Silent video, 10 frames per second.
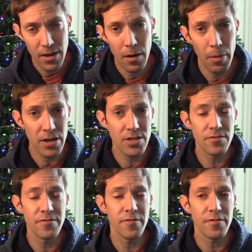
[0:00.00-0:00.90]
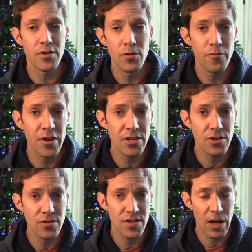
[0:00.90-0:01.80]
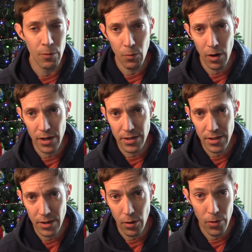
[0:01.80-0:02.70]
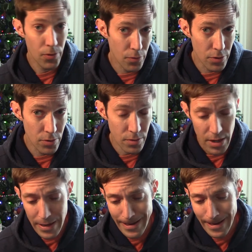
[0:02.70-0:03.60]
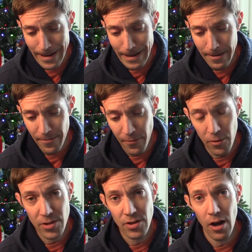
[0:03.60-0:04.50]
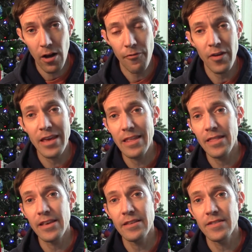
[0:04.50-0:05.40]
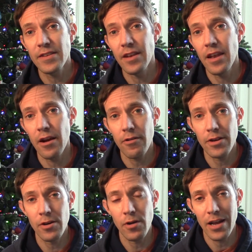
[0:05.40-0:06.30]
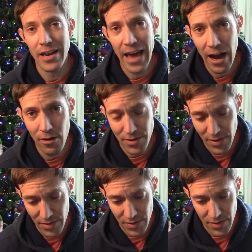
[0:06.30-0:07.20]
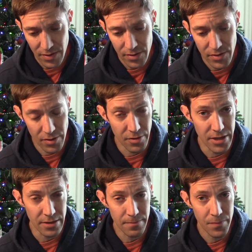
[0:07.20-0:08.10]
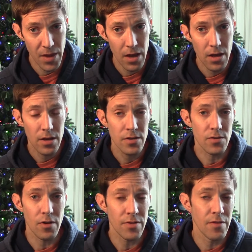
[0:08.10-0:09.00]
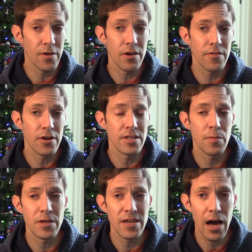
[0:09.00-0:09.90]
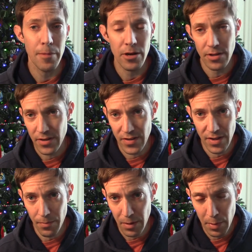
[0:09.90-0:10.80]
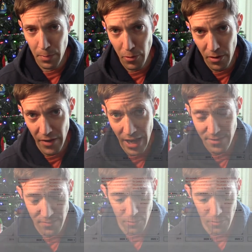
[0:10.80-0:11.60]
A bunch of new features that we wanted to go through. Uh, first off, in the scenario analysis screen. So at the very, very tippy top here, this is something people have asked